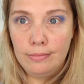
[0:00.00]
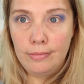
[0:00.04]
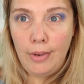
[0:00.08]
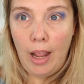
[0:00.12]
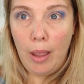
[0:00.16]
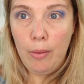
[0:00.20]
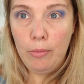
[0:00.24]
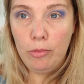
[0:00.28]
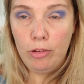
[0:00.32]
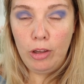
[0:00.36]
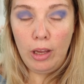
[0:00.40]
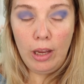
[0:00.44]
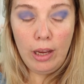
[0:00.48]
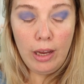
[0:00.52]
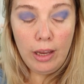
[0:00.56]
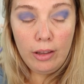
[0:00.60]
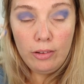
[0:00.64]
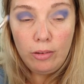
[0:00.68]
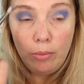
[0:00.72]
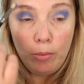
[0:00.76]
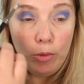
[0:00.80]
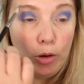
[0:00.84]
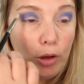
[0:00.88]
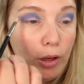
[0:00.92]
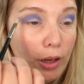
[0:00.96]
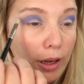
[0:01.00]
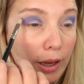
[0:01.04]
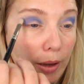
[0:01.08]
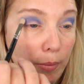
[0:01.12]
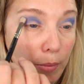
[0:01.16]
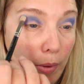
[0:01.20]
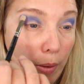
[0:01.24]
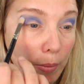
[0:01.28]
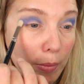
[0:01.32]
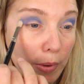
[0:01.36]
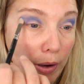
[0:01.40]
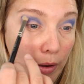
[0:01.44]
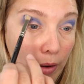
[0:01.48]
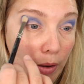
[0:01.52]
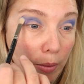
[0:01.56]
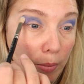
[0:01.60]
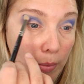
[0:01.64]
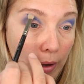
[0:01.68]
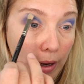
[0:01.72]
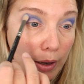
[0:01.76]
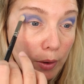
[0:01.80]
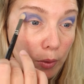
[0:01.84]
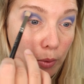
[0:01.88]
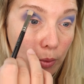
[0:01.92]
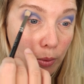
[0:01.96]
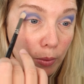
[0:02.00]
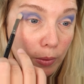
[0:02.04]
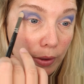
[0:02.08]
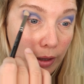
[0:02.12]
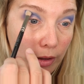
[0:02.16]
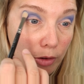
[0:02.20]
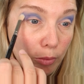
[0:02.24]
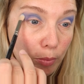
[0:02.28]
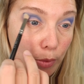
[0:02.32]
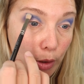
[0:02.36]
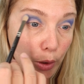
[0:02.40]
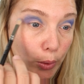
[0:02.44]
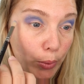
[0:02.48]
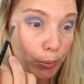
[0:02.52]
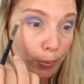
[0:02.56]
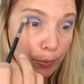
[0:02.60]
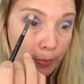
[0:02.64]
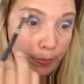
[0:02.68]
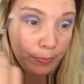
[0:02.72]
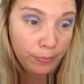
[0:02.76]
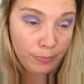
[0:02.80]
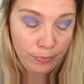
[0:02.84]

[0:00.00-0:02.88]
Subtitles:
I'm saying as I'm looking in my mirror, I'm like, ooh, that's blue.